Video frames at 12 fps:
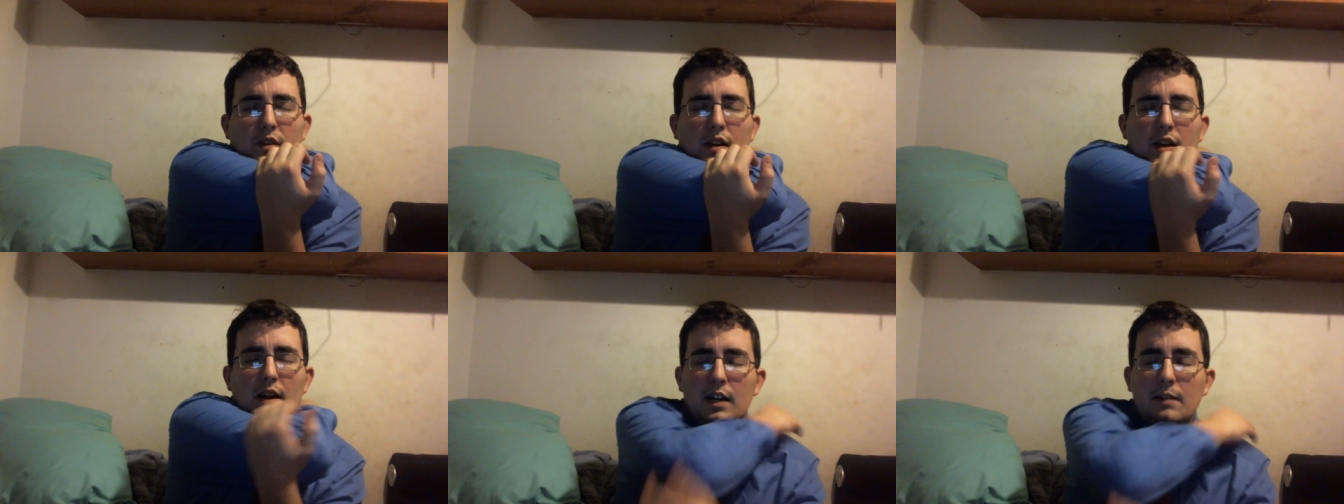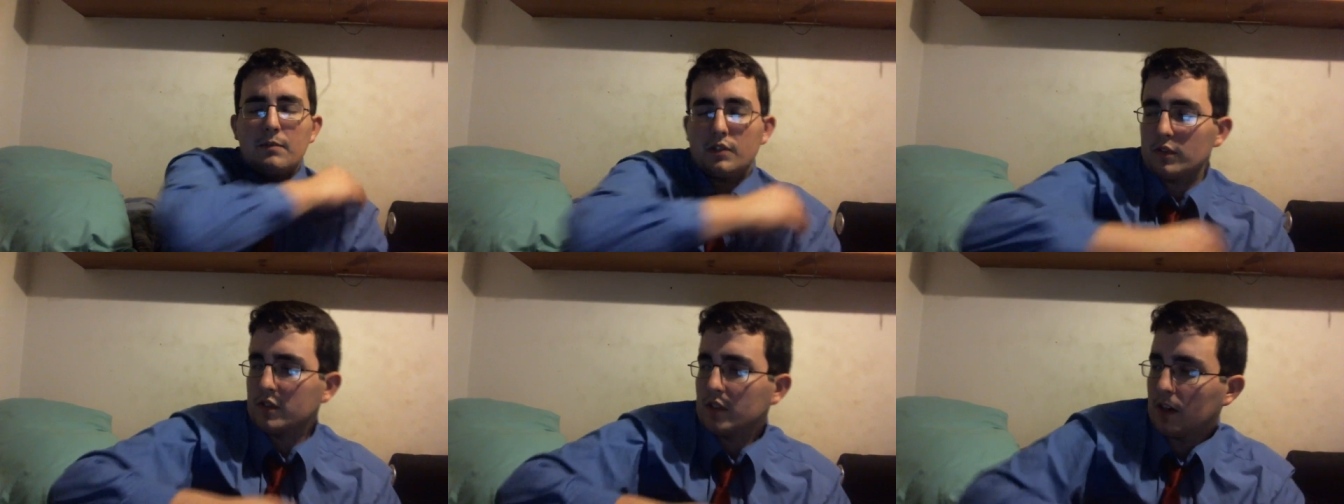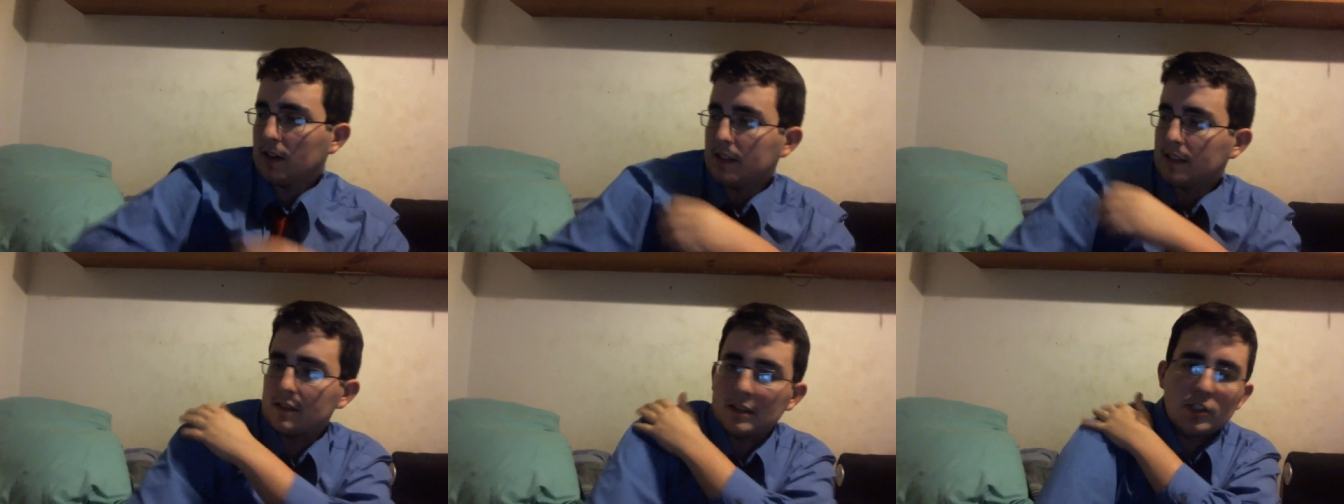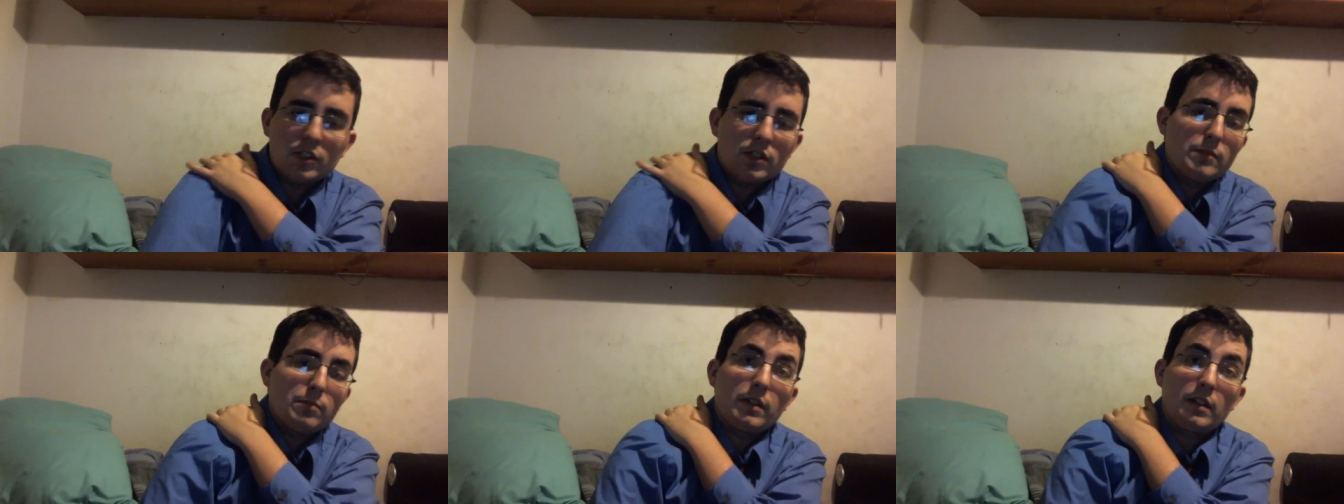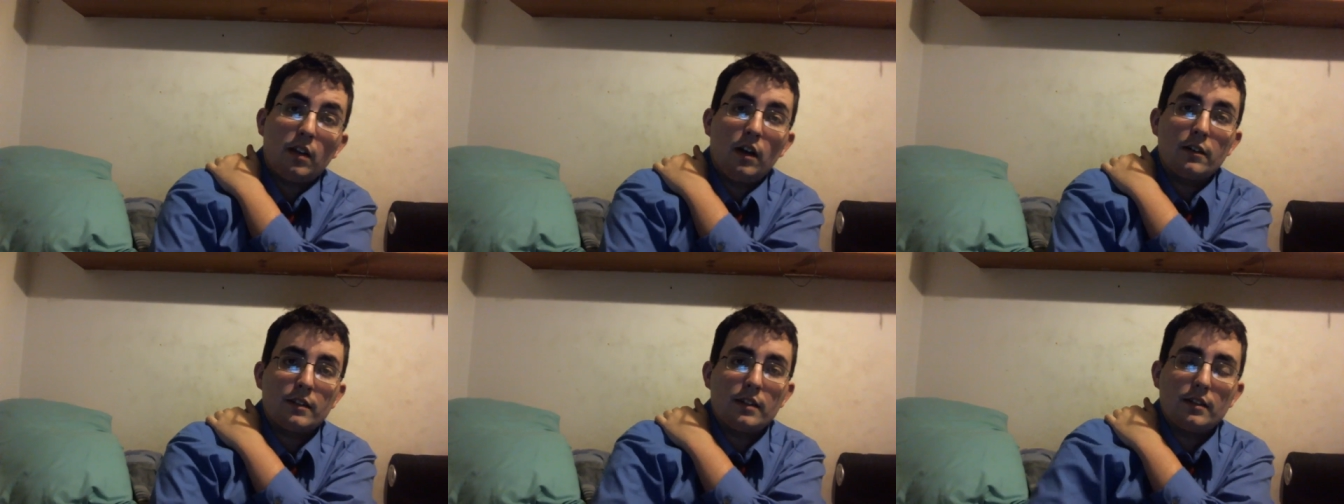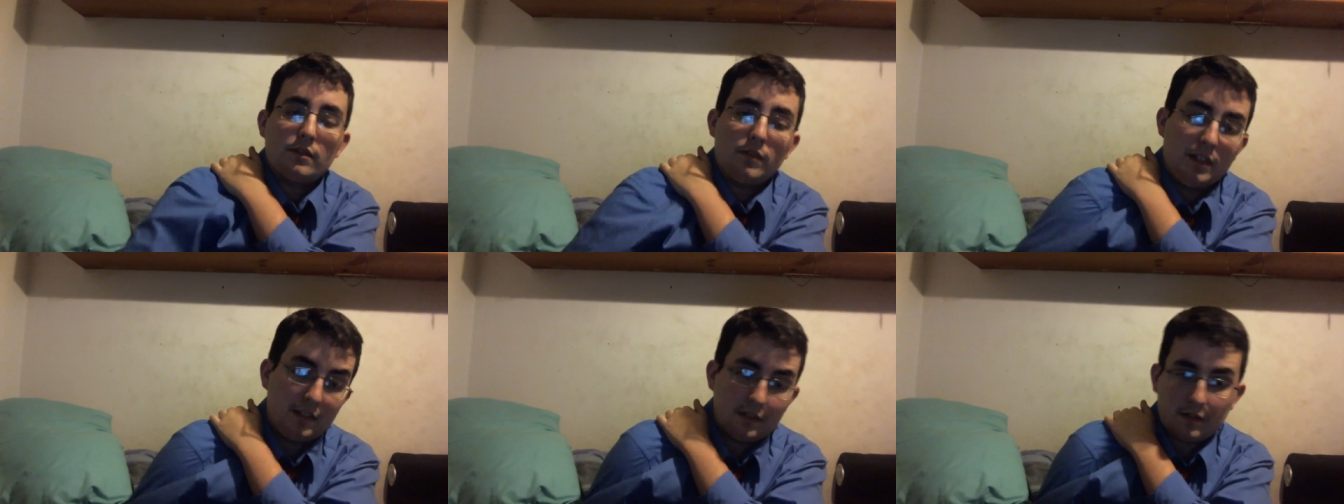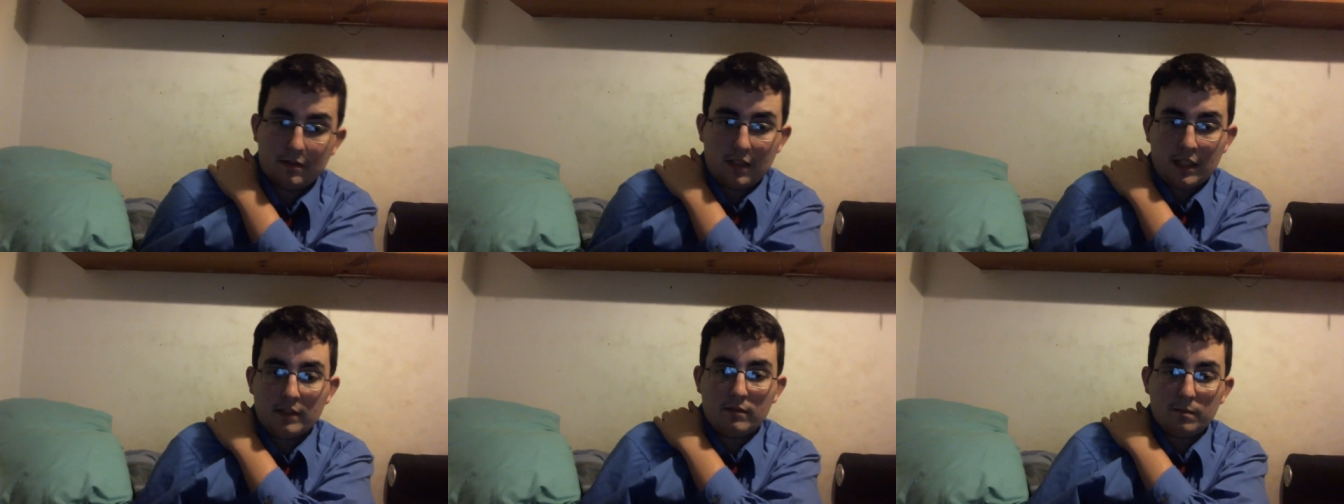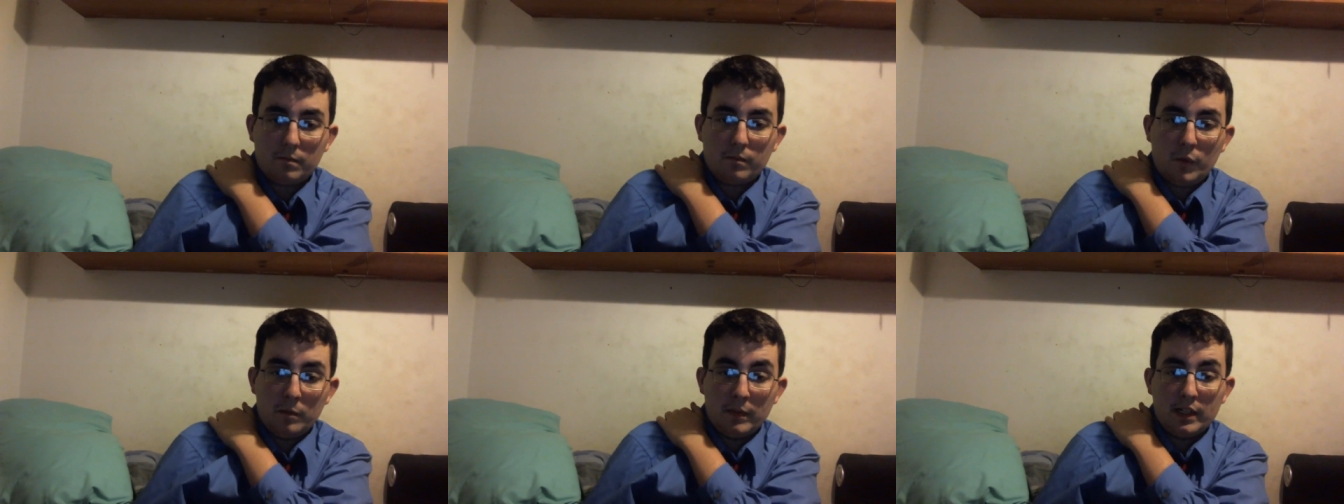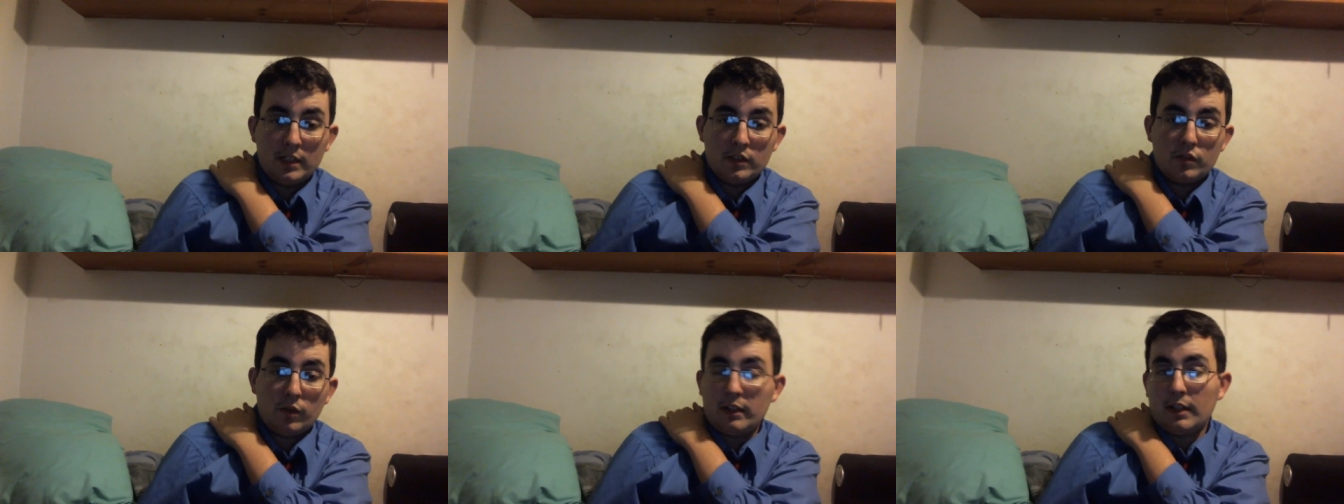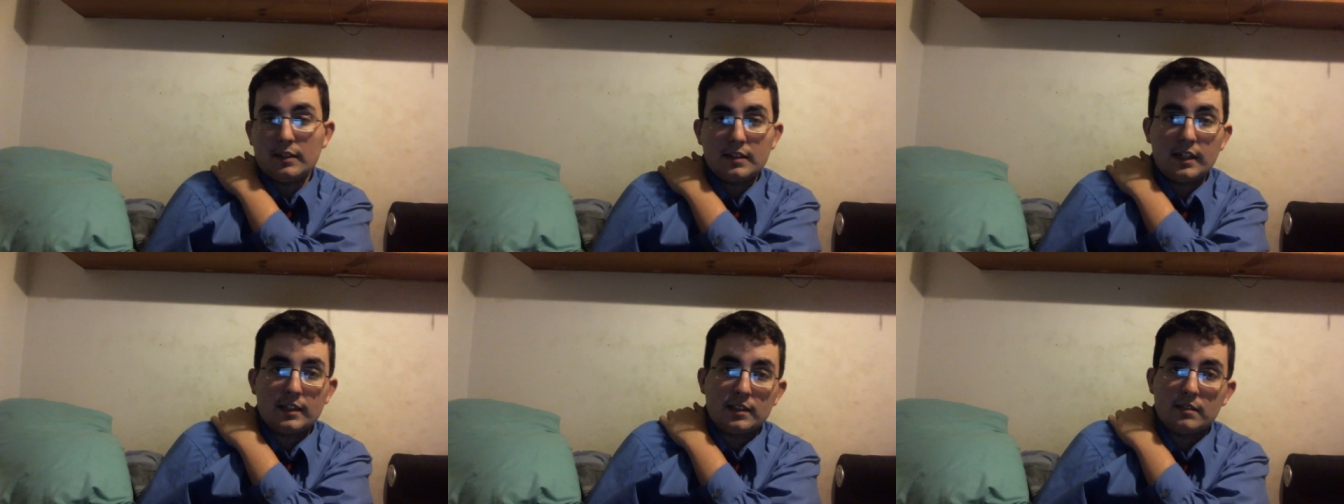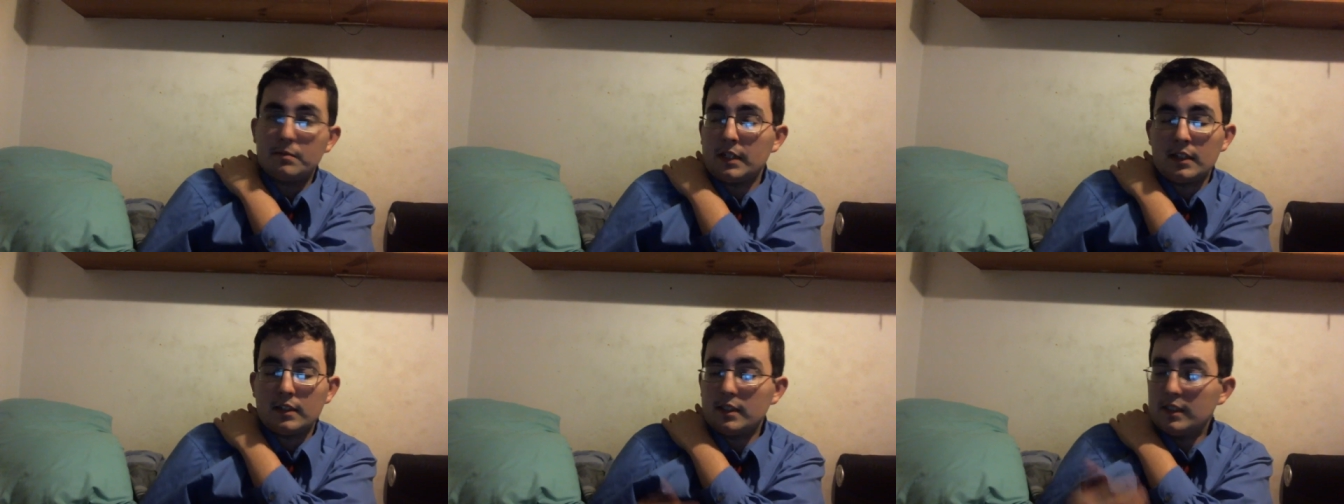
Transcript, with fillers: I'm so sorry that this intro is pretty long. Let's like one minute and 29 seconds, but